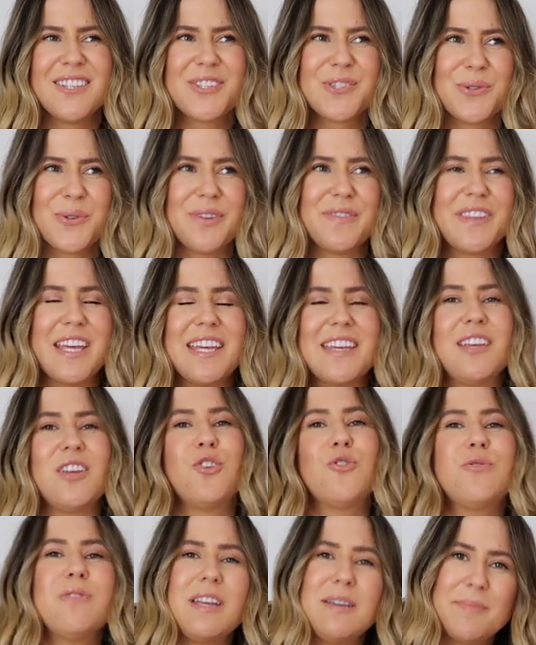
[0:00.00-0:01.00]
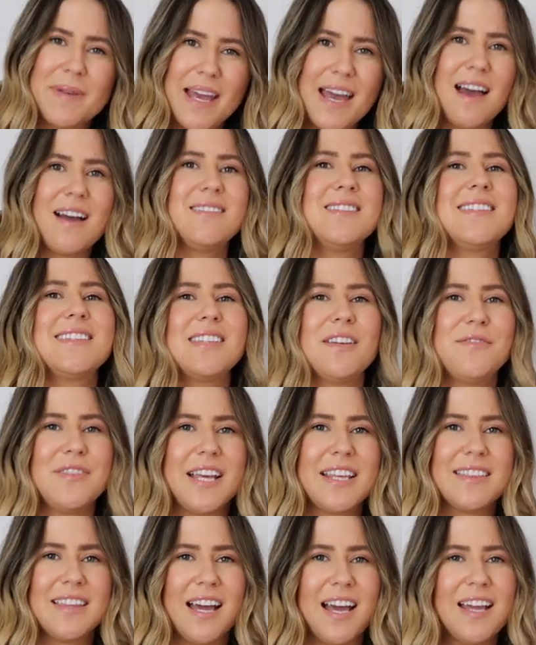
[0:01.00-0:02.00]
sort of they can creep out and stuff
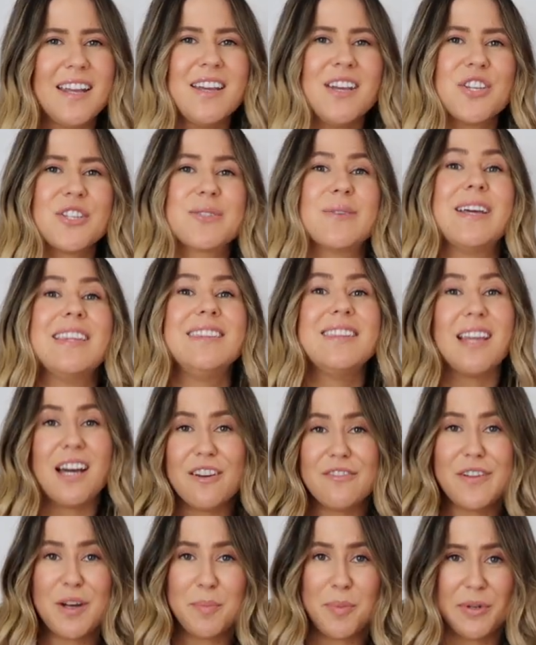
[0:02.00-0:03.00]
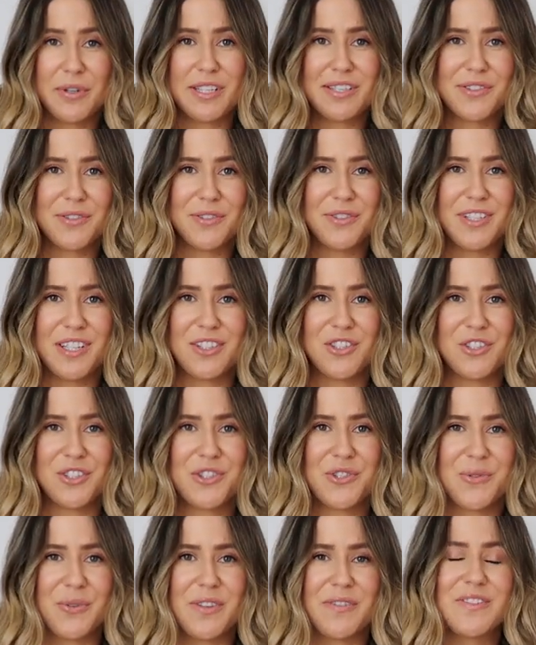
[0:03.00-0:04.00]
like that. So I love a bodysuit. You can
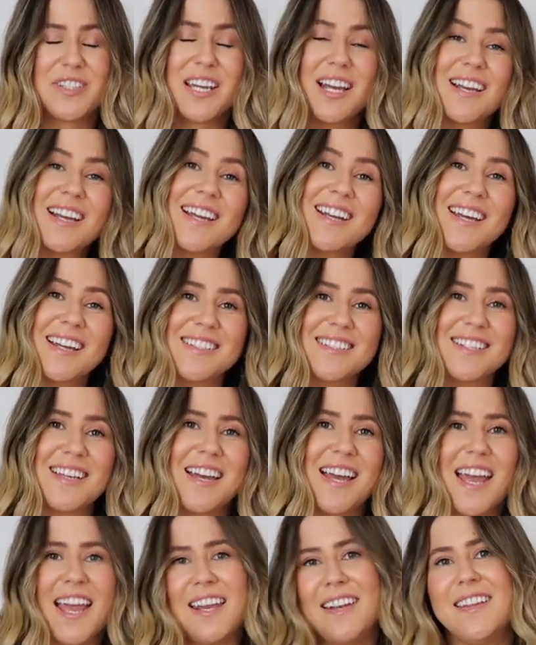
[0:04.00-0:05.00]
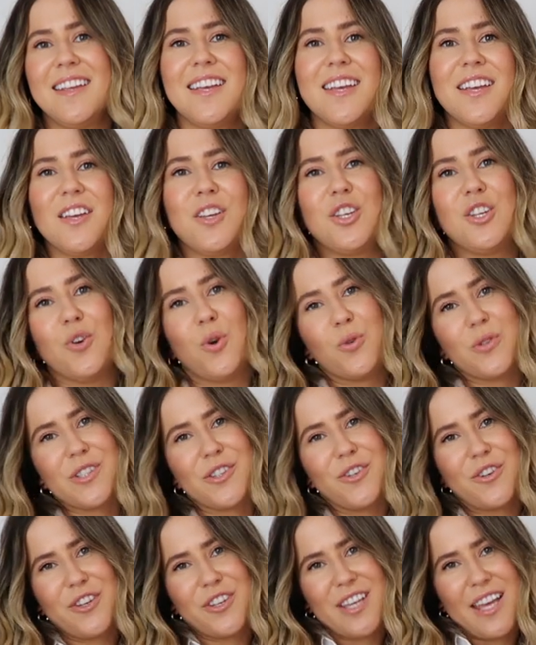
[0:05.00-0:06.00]
just sort of tuck it under, and you
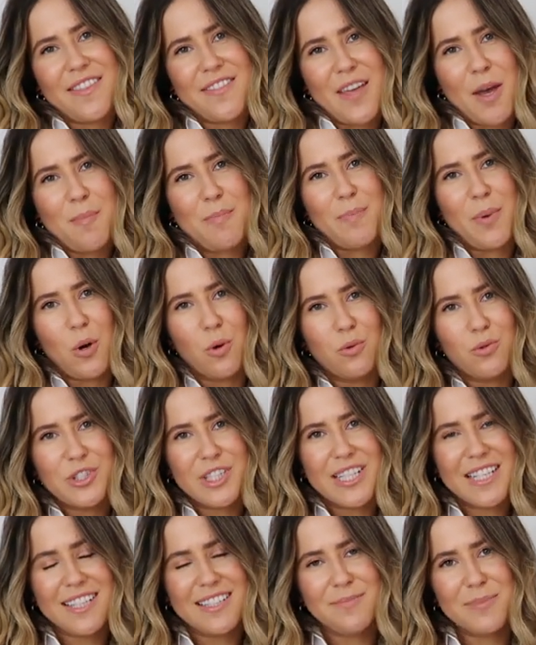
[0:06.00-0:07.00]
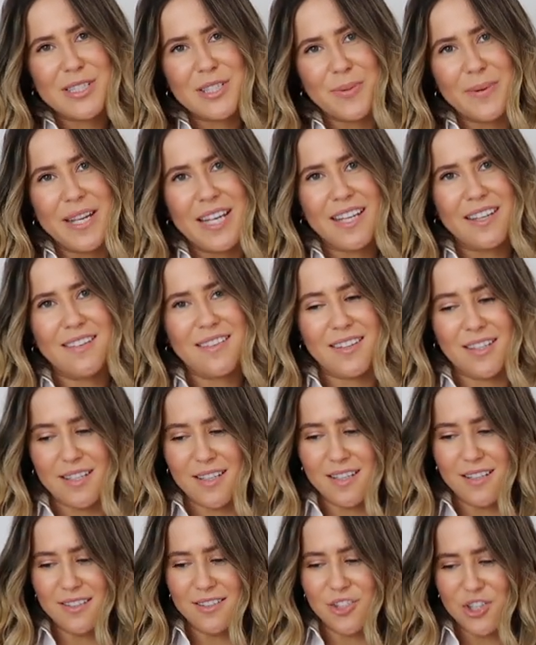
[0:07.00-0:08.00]
also don't get that bulging in between
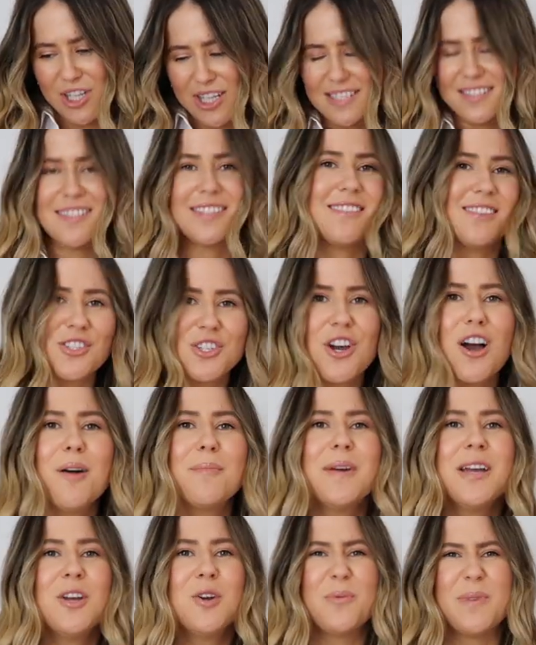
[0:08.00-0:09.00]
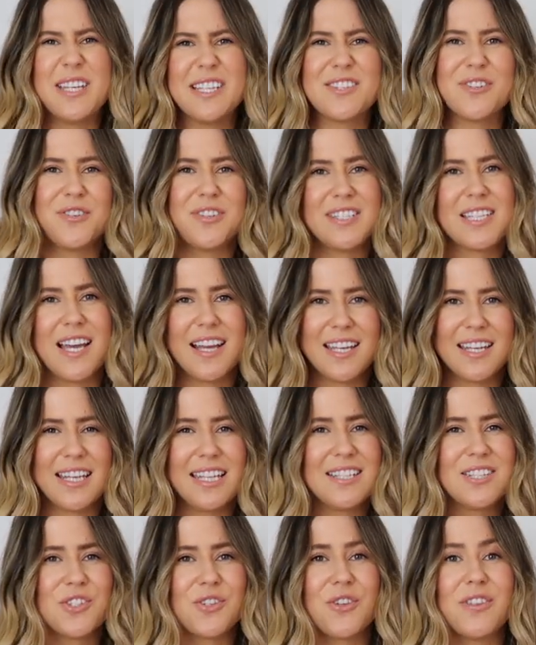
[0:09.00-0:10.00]
the jeans and the top where you sort of tuck it
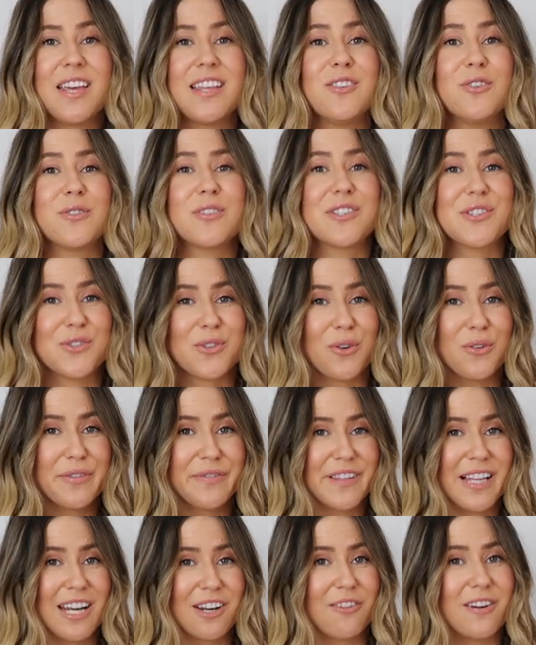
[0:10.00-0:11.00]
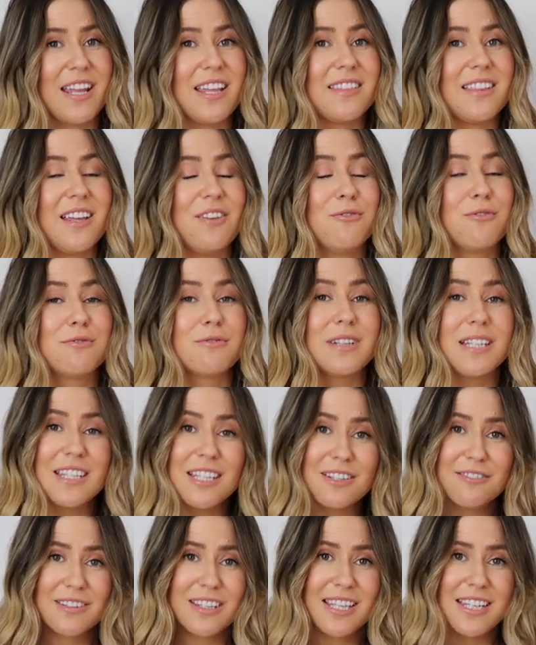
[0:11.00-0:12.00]
in. So they look so flattering. They're
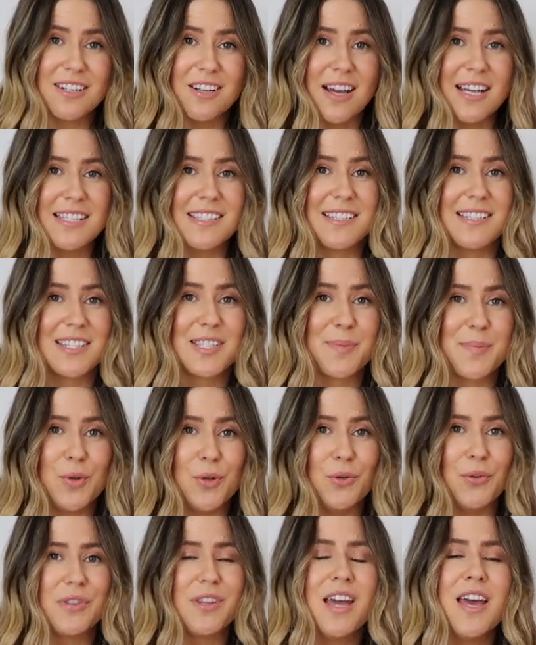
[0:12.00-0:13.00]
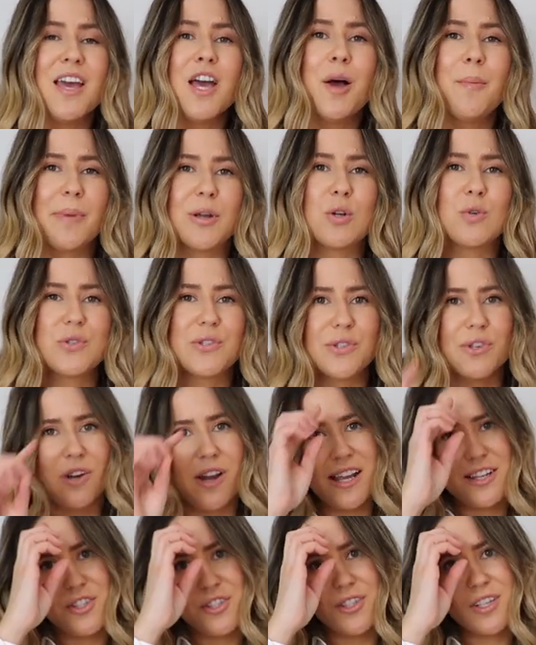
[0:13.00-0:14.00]
really, really nice and smooth. But also,
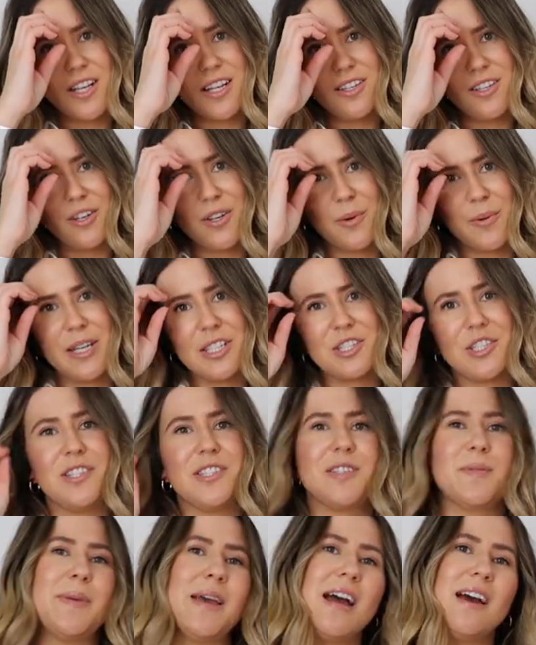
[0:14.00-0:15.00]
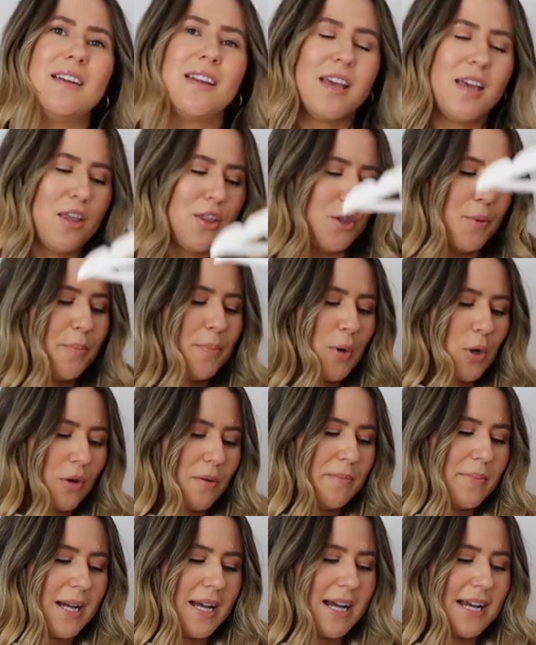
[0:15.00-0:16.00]
I do get a lot of questions about the
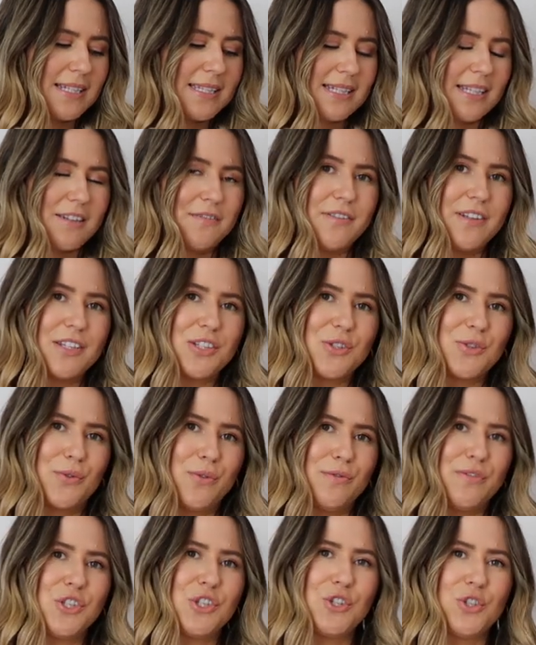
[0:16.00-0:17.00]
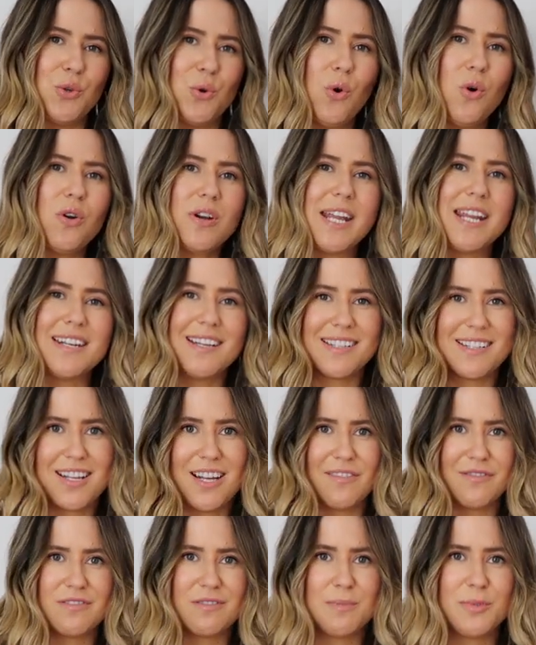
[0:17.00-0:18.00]
bottom parts if it's sort of short and
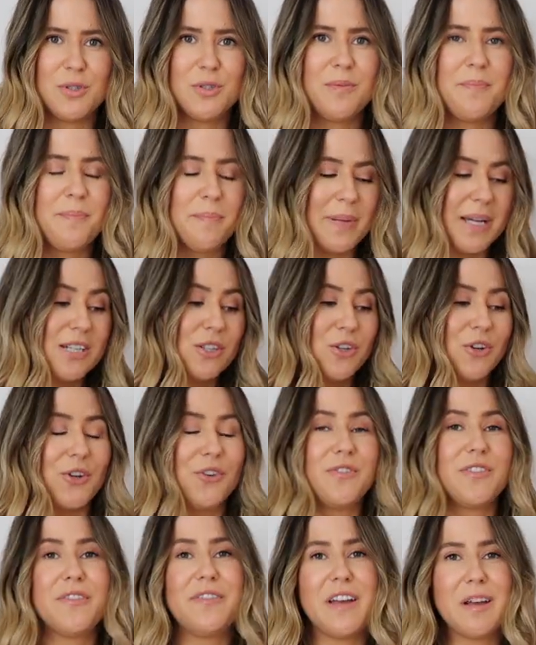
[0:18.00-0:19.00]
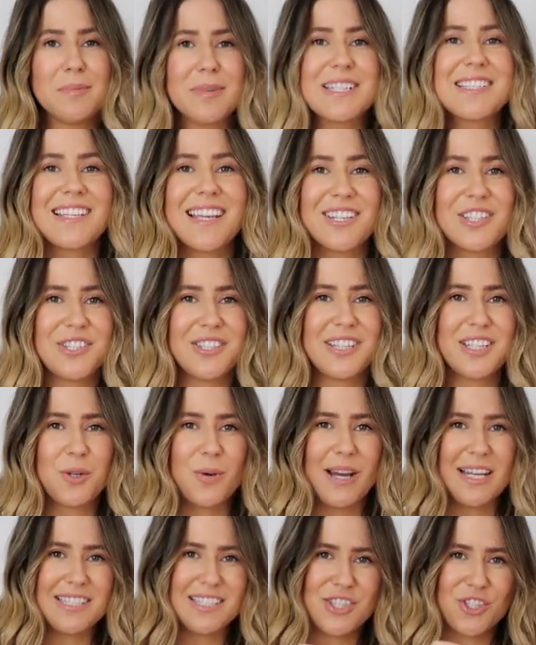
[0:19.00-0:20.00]
uncomfortable. But no, the fabric's actually
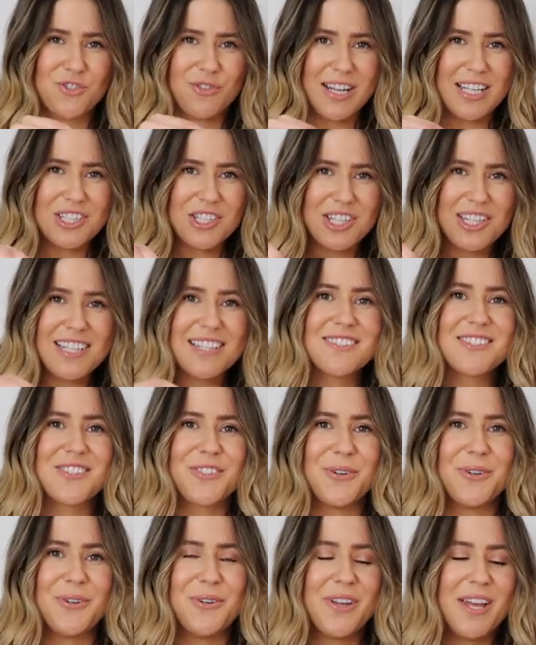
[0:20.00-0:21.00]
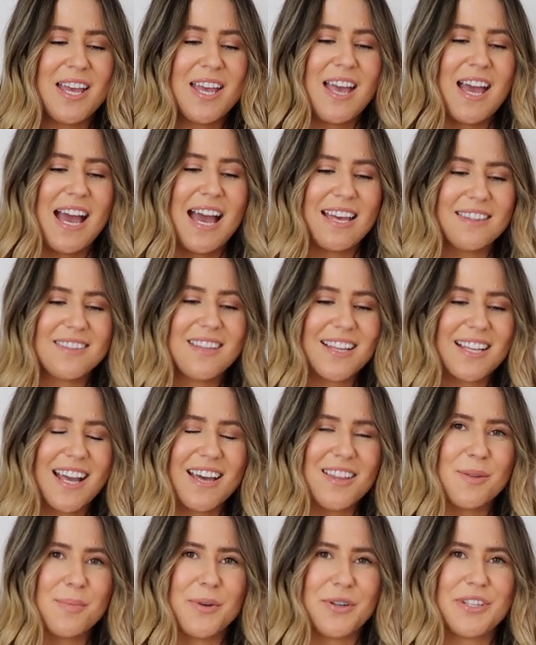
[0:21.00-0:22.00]
quite stretchy. So unlike
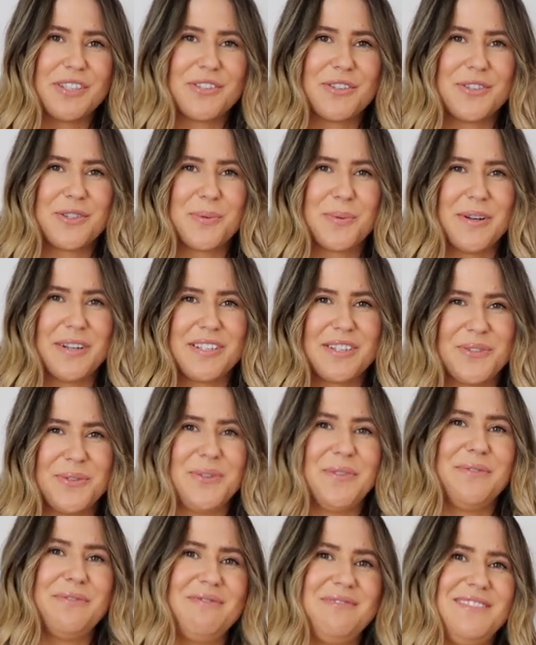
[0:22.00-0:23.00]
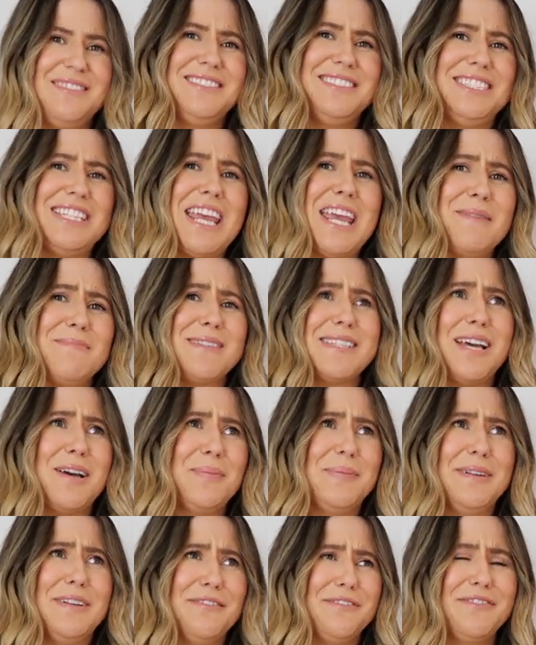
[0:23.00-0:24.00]
other bodysuits where it's sort of jams
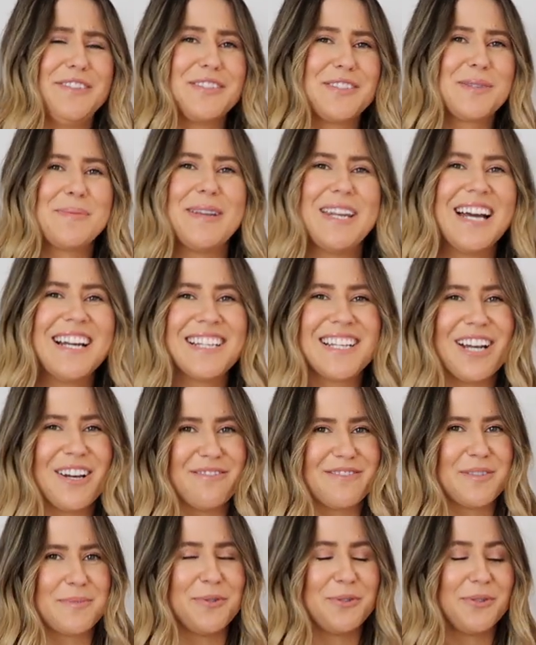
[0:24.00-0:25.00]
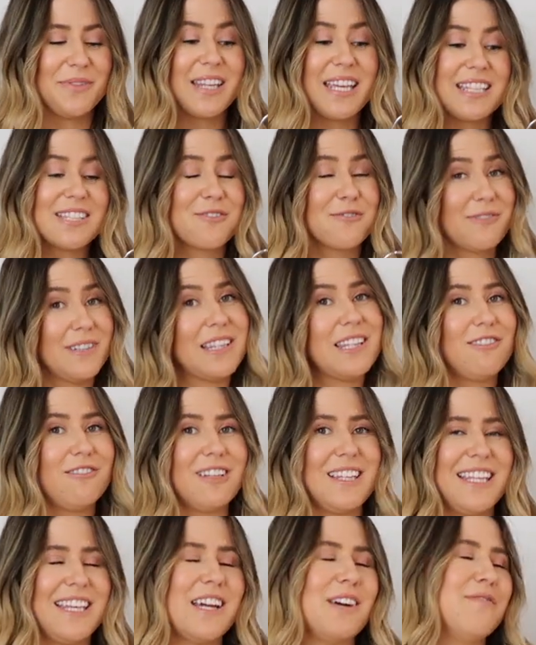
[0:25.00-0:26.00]
up and it feels a bit uncomfortable, these are really, really